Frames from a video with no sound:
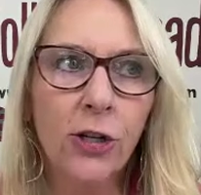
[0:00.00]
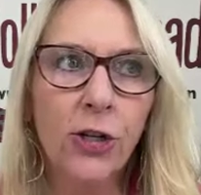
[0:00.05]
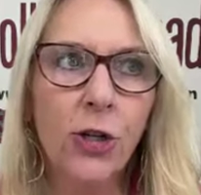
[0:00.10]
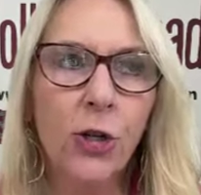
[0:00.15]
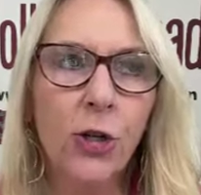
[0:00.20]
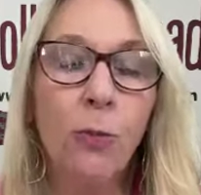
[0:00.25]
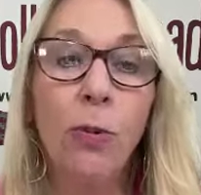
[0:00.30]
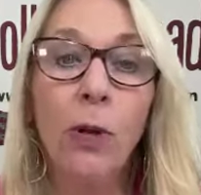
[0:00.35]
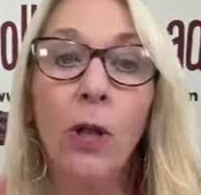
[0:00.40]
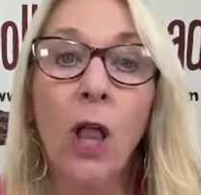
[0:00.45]

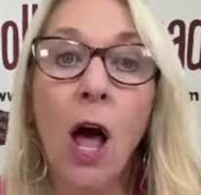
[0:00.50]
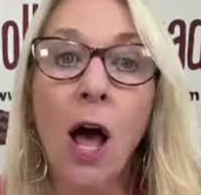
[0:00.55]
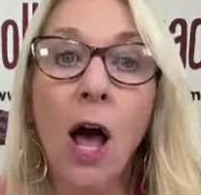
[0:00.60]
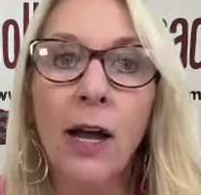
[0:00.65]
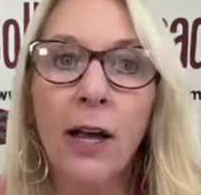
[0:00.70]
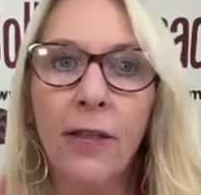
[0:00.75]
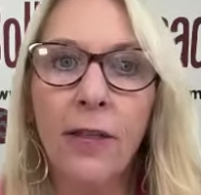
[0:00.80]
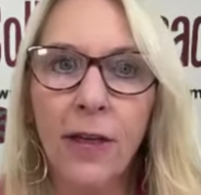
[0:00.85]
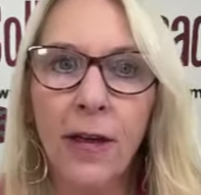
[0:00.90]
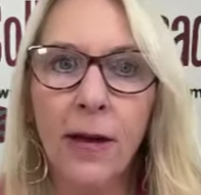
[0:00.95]
to
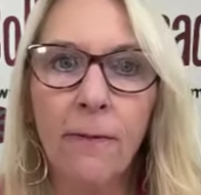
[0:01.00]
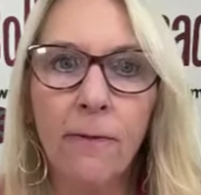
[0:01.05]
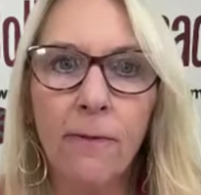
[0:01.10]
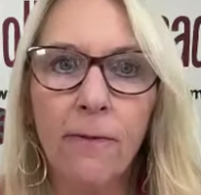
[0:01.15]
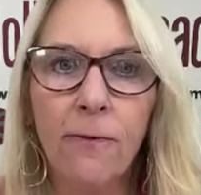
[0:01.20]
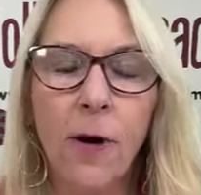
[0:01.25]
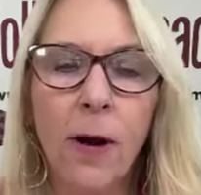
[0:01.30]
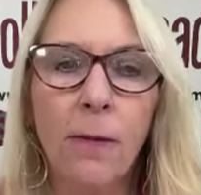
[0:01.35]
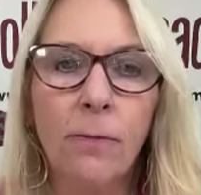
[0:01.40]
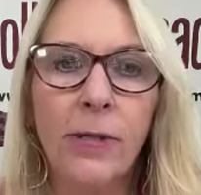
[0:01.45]
block them
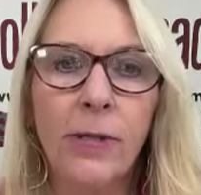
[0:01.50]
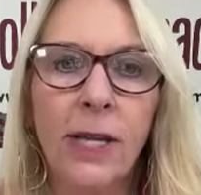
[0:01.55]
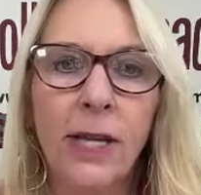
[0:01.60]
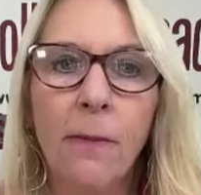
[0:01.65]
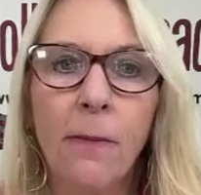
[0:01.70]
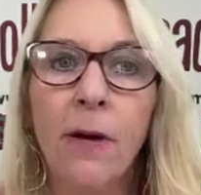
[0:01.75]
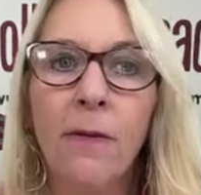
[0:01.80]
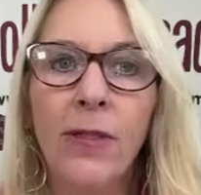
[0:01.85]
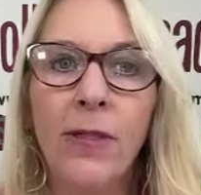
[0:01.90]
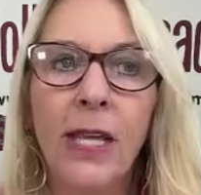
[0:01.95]
from
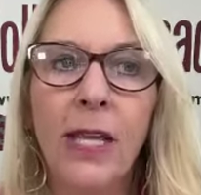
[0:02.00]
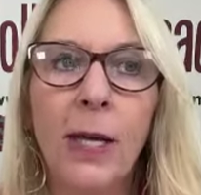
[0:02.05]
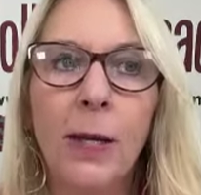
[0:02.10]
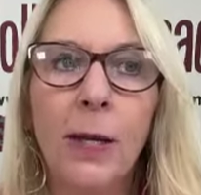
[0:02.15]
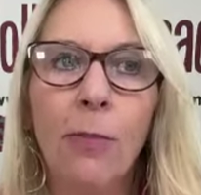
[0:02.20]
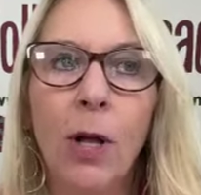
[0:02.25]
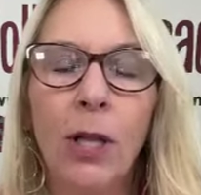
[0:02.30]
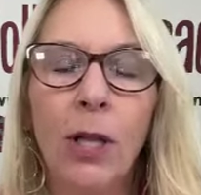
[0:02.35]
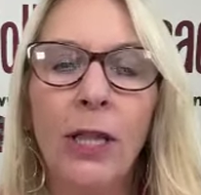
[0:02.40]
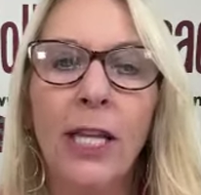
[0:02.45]
some of the
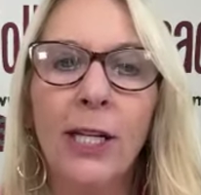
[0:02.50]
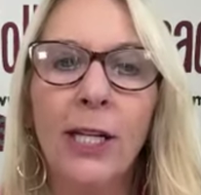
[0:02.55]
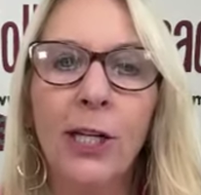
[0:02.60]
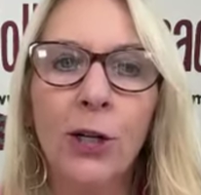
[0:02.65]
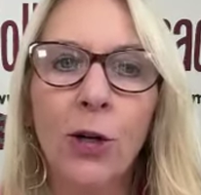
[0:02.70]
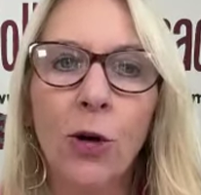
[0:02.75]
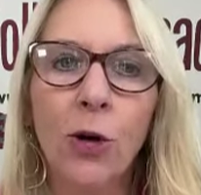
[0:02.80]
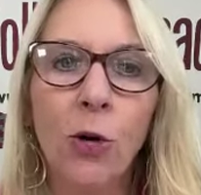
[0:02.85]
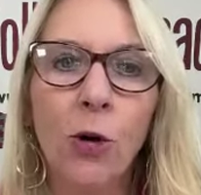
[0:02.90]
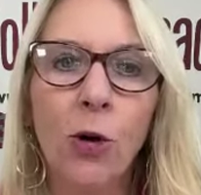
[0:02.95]

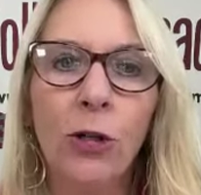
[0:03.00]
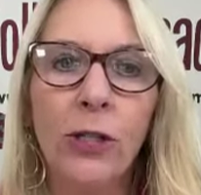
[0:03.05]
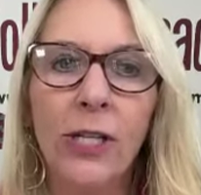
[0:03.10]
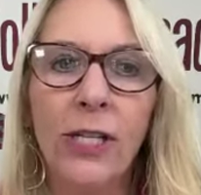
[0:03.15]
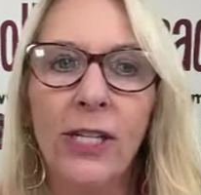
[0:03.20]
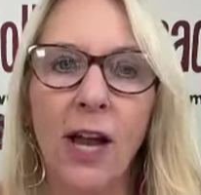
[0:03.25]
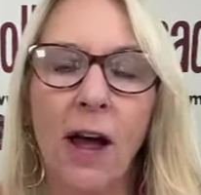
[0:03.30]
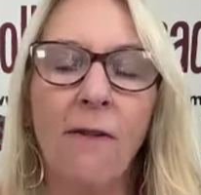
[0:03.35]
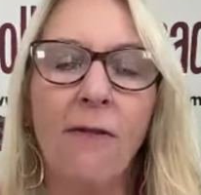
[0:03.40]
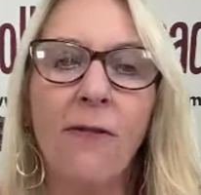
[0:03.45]
political
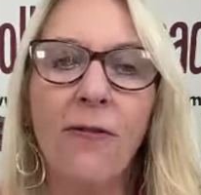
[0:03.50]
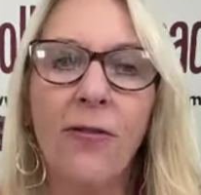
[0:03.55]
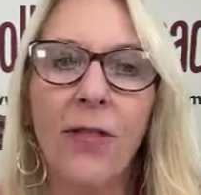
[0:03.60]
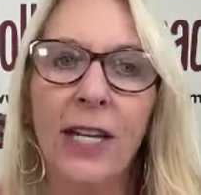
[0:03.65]
stuff